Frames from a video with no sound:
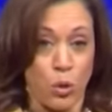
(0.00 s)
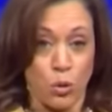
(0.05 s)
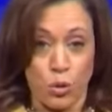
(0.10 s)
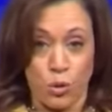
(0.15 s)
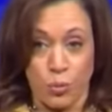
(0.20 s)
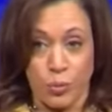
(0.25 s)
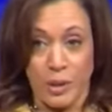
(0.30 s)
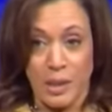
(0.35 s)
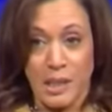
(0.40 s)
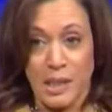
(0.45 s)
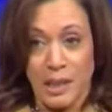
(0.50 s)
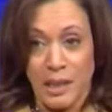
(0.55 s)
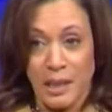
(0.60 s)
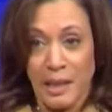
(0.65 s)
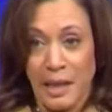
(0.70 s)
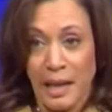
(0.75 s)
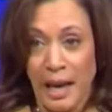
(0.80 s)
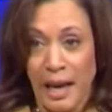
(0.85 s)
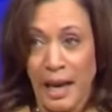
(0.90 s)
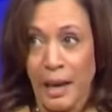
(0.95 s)
that most
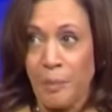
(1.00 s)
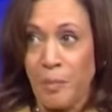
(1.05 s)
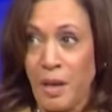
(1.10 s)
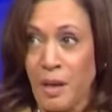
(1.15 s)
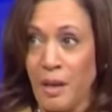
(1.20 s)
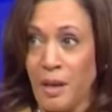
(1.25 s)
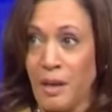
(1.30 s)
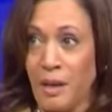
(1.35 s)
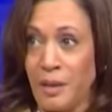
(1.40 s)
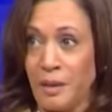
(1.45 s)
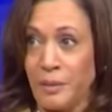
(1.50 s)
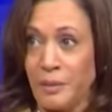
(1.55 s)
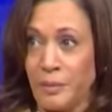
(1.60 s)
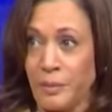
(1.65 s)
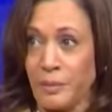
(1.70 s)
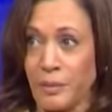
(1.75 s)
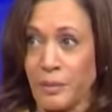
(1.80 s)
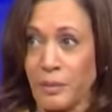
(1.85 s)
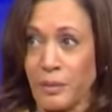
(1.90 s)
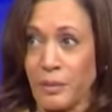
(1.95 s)
recently came in
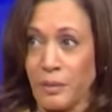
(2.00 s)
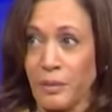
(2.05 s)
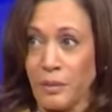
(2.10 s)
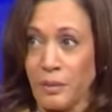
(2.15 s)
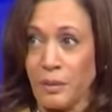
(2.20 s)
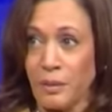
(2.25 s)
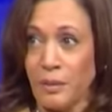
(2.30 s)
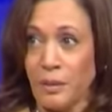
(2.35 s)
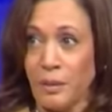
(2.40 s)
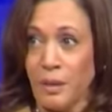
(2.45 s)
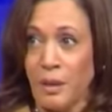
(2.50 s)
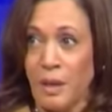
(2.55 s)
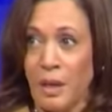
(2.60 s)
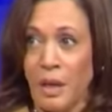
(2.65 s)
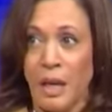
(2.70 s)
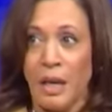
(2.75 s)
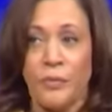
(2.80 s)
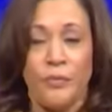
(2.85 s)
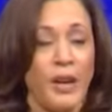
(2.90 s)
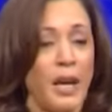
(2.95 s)

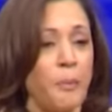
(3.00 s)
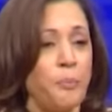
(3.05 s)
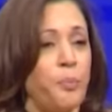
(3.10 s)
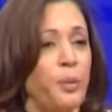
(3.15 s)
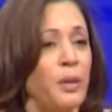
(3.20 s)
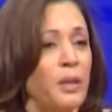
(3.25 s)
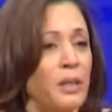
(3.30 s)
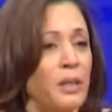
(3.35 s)
of a